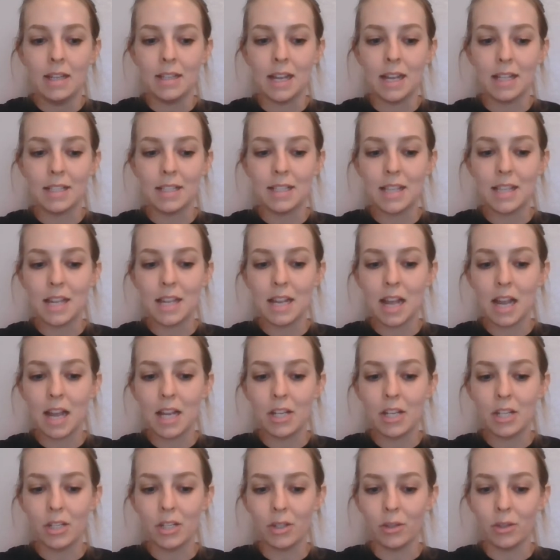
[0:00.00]
Next thing
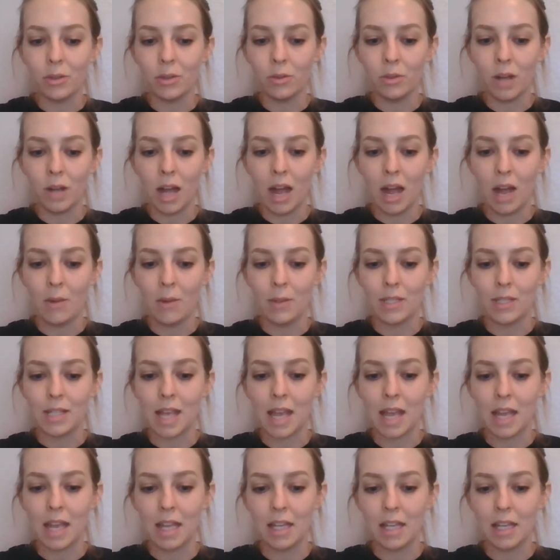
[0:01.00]
I knew, I was
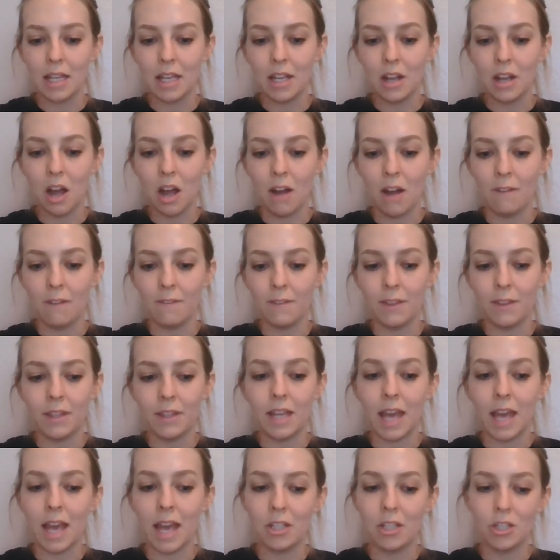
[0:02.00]
hanging off
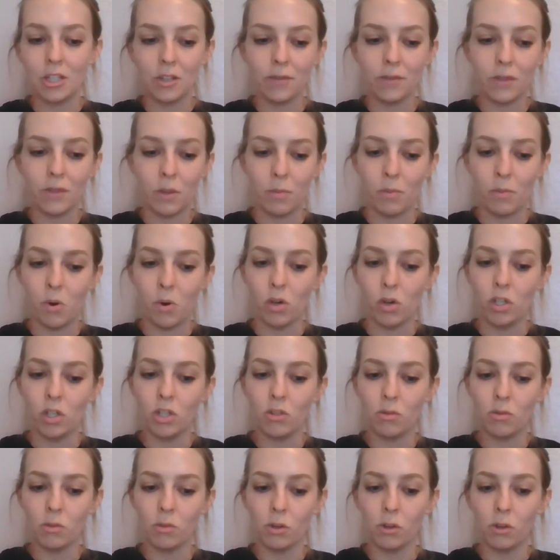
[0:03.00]
the edge of the
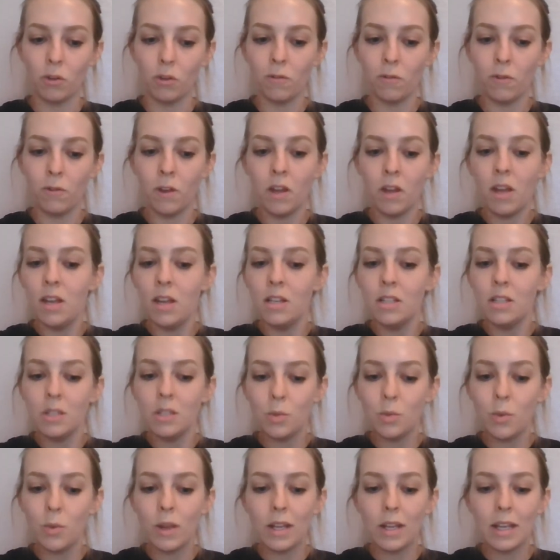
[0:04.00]
porch roof,
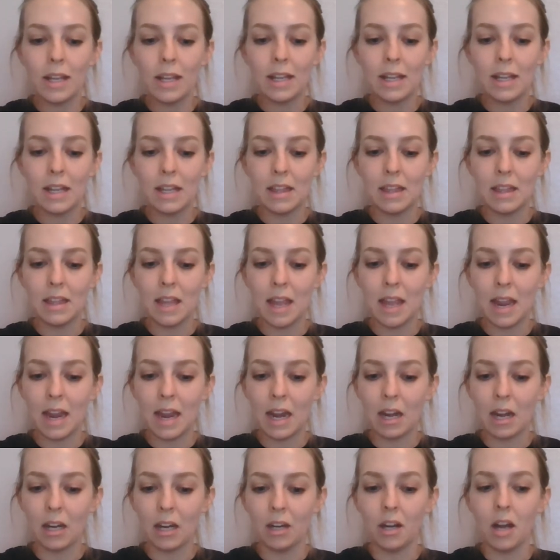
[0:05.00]
swinging in the
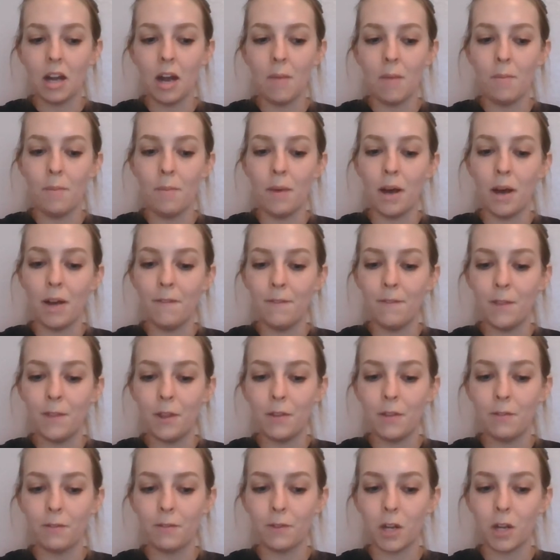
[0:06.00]
air above
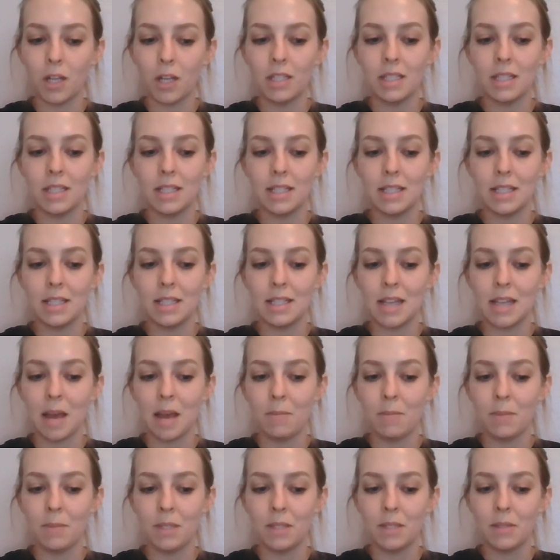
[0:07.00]
the front
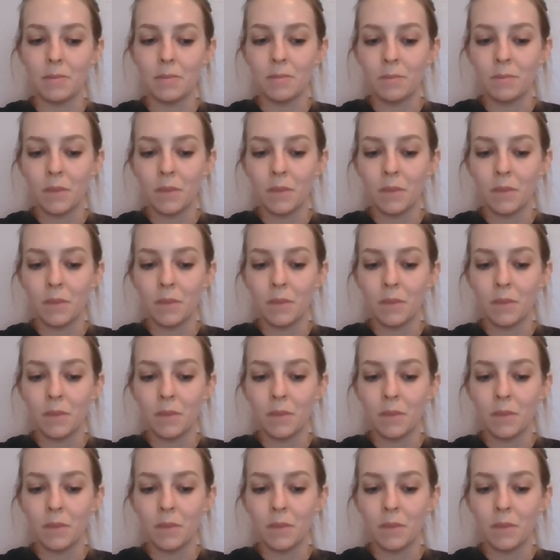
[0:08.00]
steps.